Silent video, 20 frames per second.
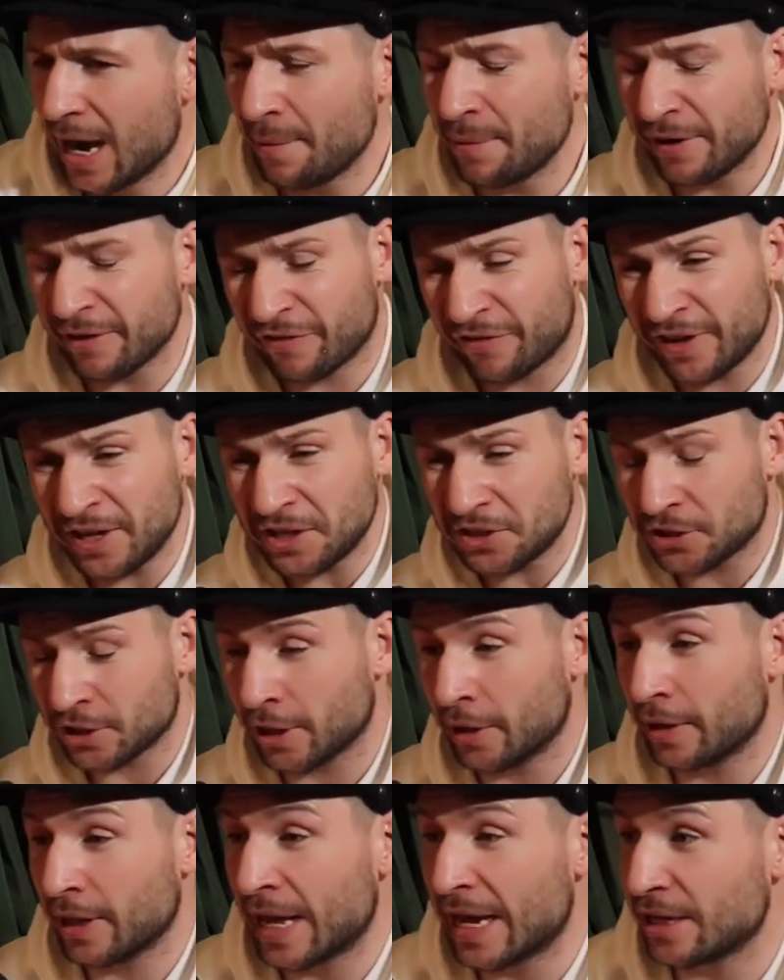I mean, I think
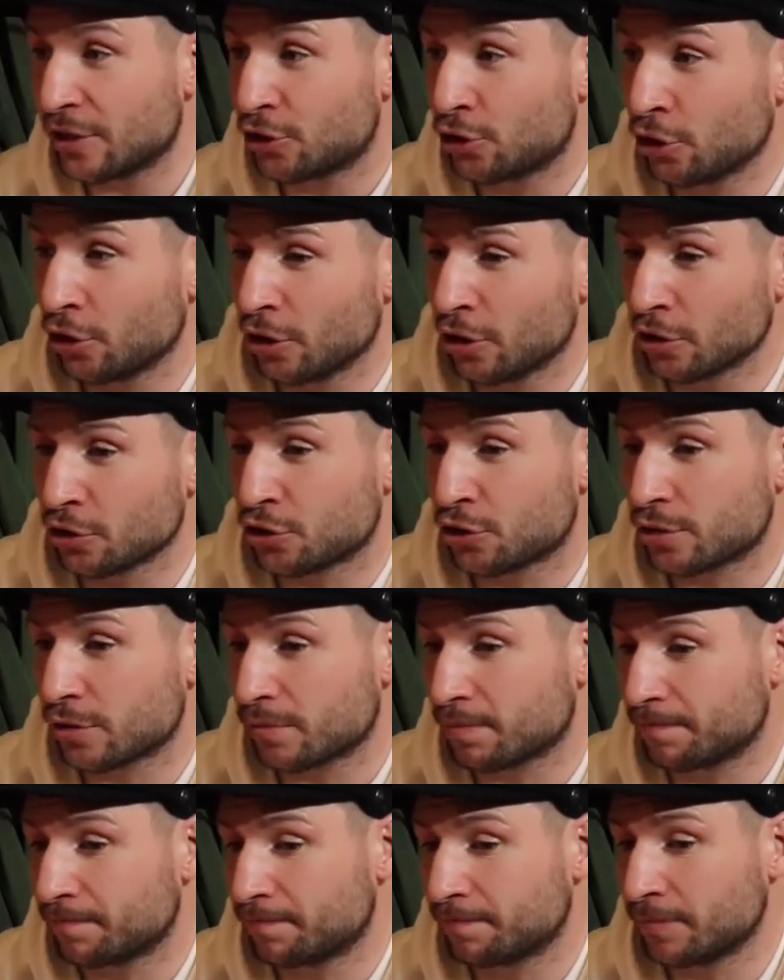so. Like George,
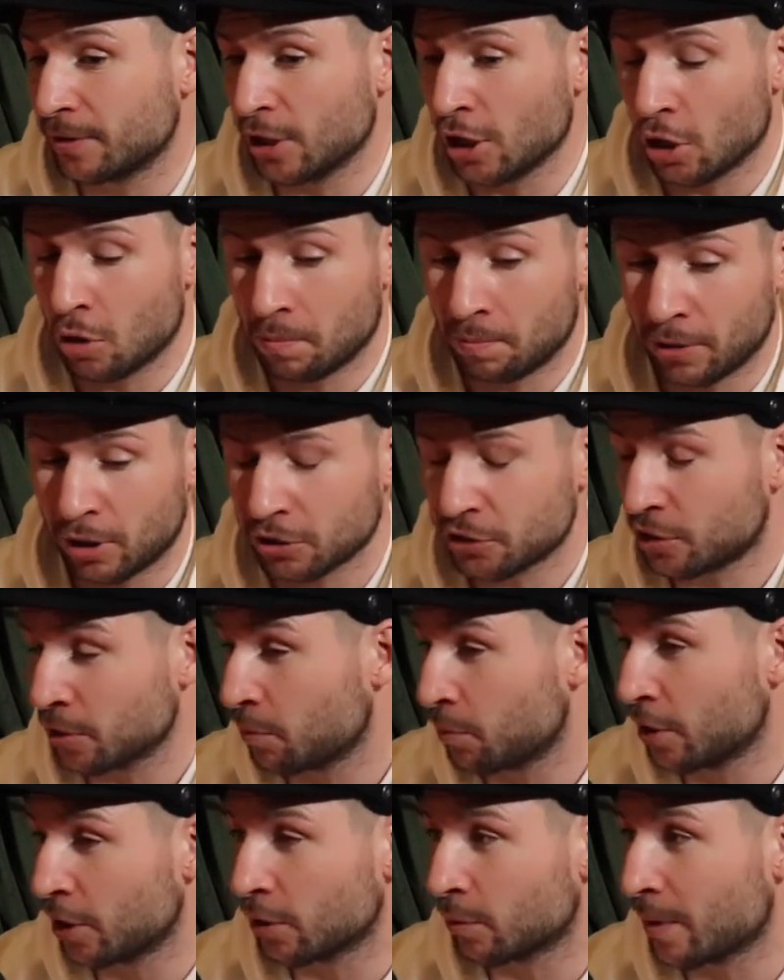you know,
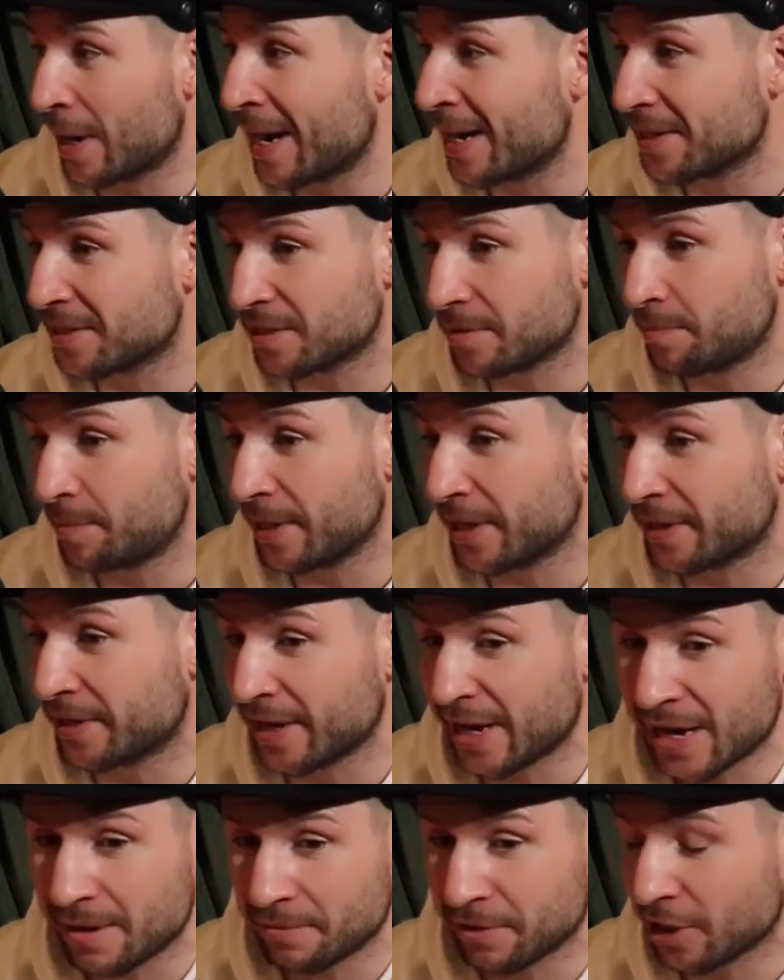boxing worldwide is a big
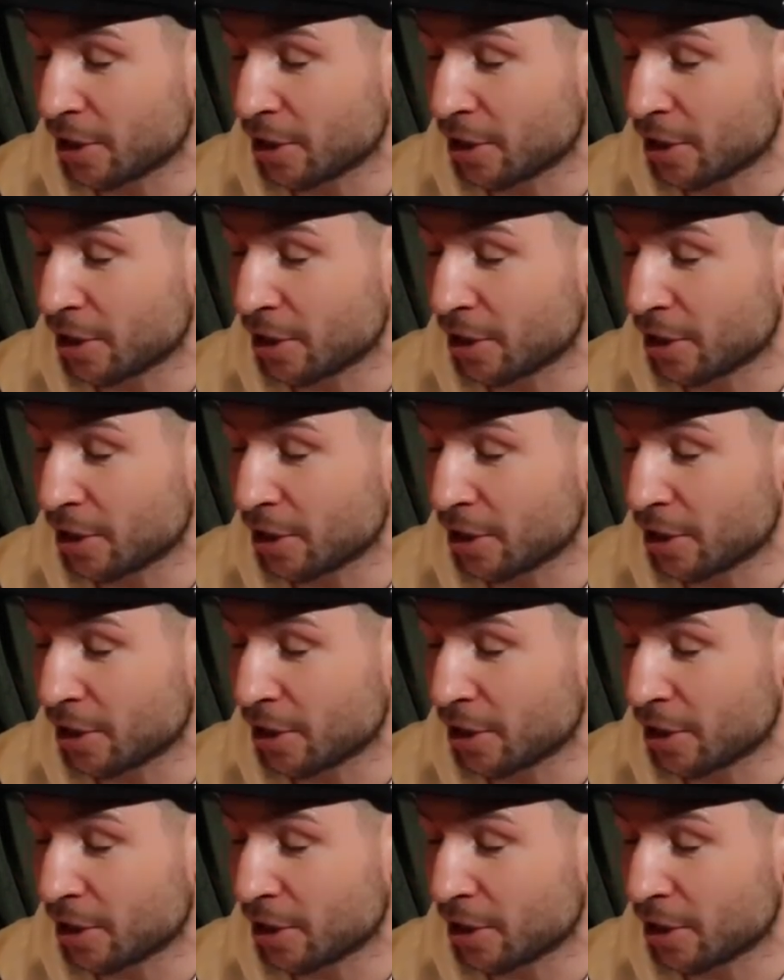name.